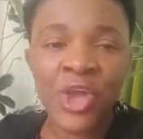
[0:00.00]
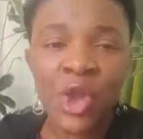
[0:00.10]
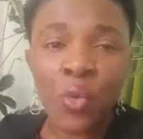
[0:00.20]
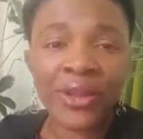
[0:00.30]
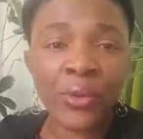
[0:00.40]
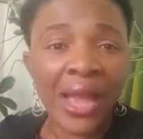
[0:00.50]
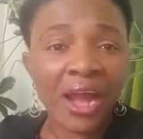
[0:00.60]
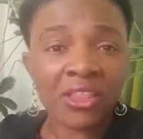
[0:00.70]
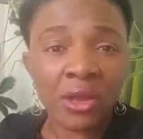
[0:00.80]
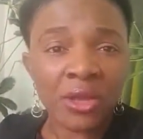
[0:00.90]
Whether we
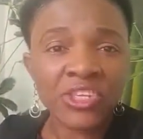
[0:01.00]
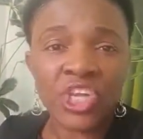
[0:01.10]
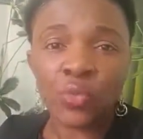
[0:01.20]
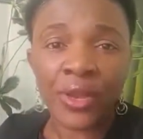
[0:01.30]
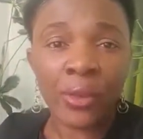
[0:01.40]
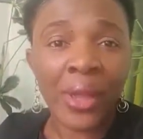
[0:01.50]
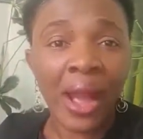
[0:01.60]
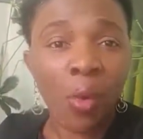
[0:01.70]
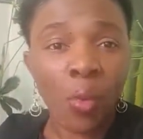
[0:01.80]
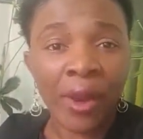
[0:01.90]
acknowledge it, whether we
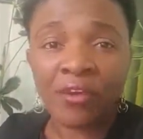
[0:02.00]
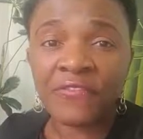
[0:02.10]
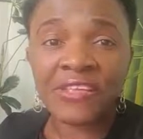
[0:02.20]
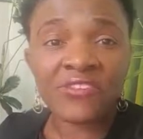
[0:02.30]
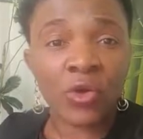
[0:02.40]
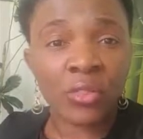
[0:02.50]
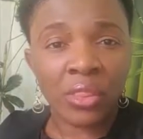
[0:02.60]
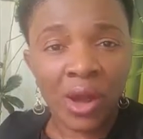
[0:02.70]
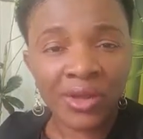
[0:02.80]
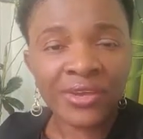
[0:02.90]
are aware of this or
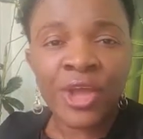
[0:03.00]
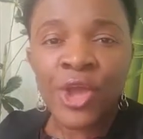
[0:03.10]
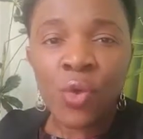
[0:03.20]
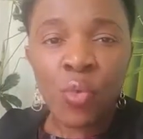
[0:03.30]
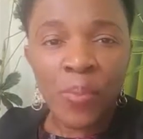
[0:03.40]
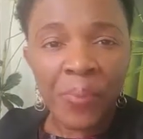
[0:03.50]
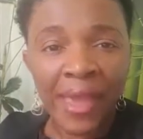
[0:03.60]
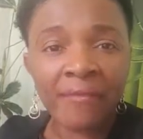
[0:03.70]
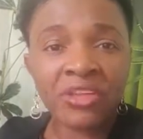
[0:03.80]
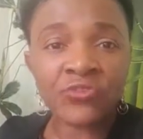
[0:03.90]
not, we
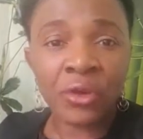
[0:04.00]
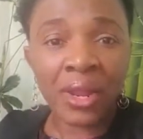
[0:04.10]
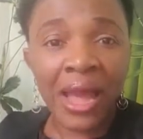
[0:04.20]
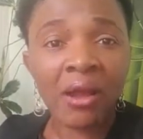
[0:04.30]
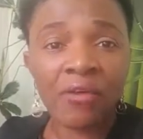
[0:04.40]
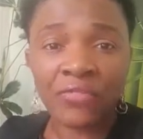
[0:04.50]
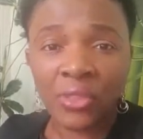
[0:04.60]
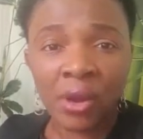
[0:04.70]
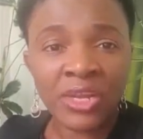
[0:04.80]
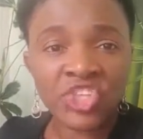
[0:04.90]
perish for lack of
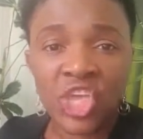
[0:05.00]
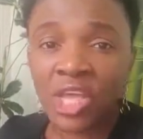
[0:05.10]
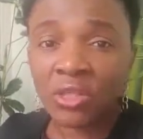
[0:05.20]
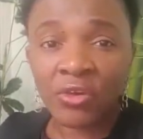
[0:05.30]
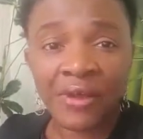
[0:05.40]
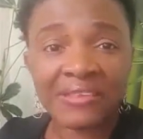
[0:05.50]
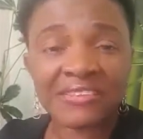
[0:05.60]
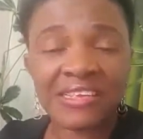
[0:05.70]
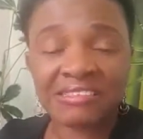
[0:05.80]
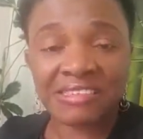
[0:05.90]
knowledge. Ignorance
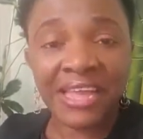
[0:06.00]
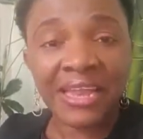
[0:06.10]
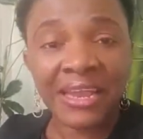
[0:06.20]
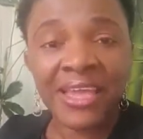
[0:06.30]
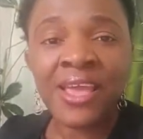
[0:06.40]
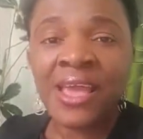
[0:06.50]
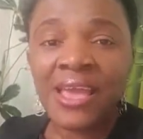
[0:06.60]
is deadly.